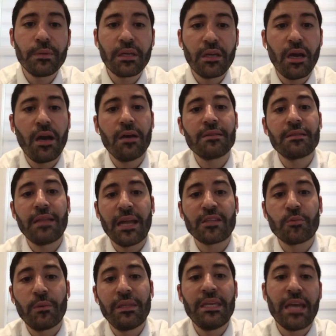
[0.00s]
because
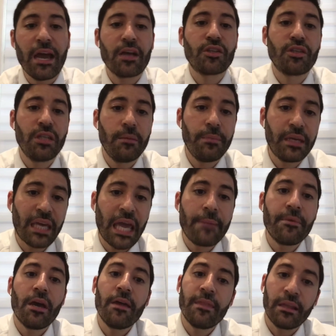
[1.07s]
that's when he actually
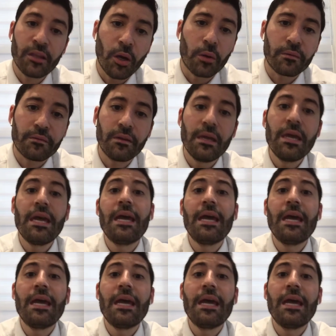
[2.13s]
became an adult.